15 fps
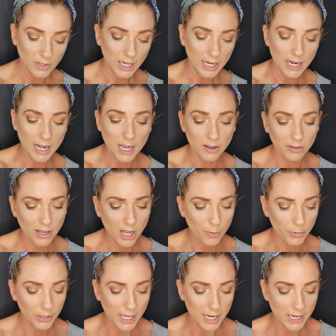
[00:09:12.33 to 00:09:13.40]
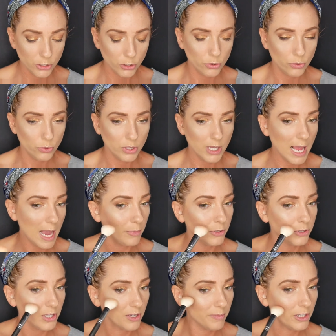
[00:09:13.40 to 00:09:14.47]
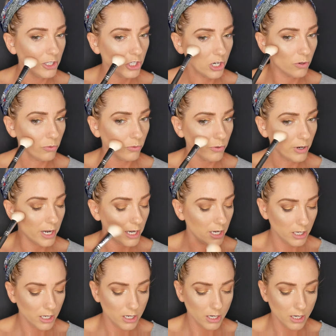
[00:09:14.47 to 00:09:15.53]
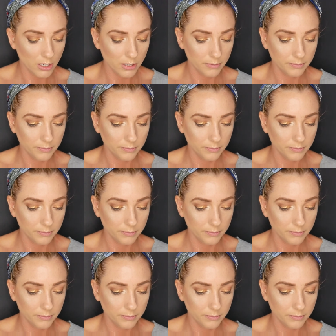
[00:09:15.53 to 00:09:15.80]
And I apply it to the apples of my cheek right in here.